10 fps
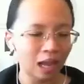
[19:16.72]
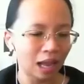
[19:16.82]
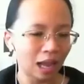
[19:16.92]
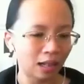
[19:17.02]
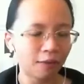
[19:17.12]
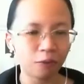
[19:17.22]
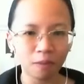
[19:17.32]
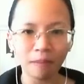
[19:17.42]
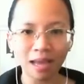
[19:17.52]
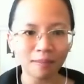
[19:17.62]
And if we
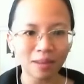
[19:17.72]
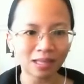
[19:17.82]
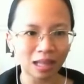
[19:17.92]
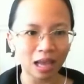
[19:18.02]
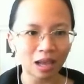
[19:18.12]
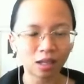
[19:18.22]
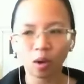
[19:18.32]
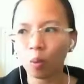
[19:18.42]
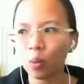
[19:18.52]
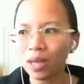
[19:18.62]
make mistakes,
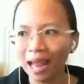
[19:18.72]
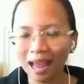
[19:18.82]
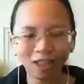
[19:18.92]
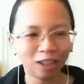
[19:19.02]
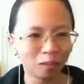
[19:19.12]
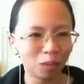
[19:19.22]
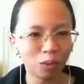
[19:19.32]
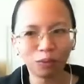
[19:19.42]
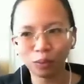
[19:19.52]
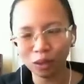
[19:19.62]
we cannot
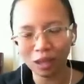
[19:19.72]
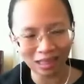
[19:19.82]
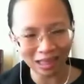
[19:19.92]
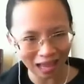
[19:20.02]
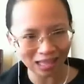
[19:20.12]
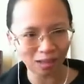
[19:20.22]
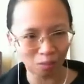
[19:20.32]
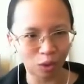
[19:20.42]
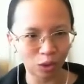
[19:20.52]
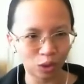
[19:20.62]
move to the next
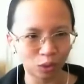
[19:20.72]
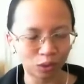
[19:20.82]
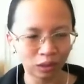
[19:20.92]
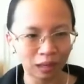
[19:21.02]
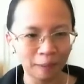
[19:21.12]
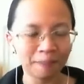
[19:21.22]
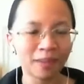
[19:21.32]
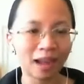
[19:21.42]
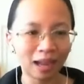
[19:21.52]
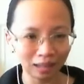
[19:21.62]
module
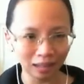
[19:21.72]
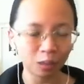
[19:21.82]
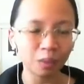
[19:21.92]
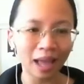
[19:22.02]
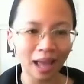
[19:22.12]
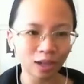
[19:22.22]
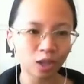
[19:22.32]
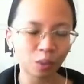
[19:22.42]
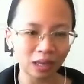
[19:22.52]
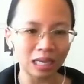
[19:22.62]
until we
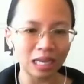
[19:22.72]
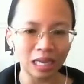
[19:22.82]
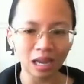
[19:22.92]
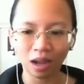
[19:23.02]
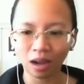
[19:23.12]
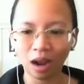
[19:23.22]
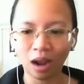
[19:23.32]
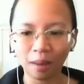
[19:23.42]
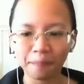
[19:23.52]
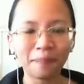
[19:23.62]
actually
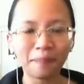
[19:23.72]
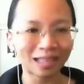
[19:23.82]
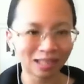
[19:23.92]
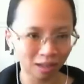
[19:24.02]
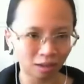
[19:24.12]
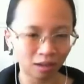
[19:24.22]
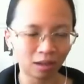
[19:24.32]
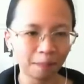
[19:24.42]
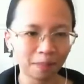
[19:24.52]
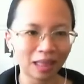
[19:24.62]

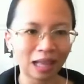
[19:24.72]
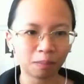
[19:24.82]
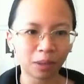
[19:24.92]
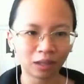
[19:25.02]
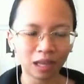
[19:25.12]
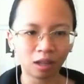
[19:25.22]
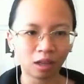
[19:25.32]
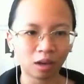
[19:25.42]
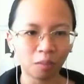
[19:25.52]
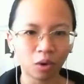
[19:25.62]
master that
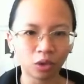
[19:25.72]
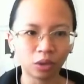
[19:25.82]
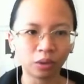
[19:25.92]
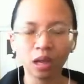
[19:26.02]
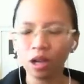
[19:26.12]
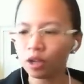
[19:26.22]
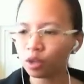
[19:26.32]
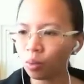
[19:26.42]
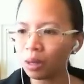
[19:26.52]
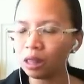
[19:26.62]
particular module.
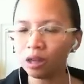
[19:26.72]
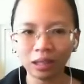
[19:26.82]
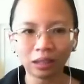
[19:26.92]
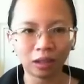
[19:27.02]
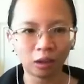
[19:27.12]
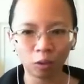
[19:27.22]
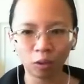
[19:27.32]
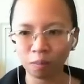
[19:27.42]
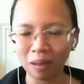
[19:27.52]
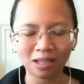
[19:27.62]
So we learn at our own
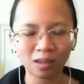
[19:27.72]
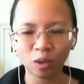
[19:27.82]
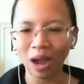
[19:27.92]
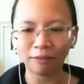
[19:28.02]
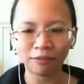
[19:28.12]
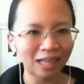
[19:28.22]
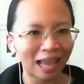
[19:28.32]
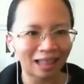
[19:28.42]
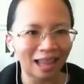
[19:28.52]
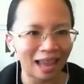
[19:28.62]
pace. You have
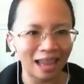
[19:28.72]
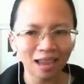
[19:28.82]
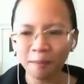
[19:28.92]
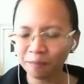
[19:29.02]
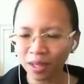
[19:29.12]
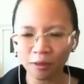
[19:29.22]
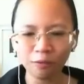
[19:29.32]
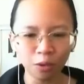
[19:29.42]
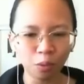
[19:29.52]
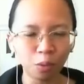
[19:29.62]
set A. If
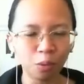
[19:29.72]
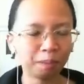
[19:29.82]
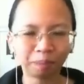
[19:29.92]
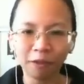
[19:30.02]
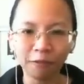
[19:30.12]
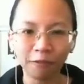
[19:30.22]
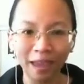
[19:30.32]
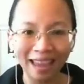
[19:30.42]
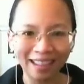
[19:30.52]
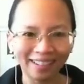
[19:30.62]
you
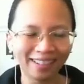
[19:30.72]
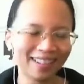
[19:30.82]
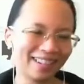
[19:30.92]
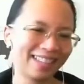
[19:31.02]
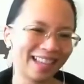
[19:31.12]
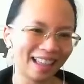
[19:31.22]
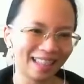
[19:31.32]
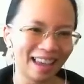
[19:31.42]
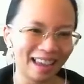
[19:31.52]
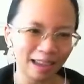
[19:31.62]
fail set
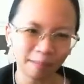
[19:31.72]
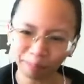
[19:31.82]
A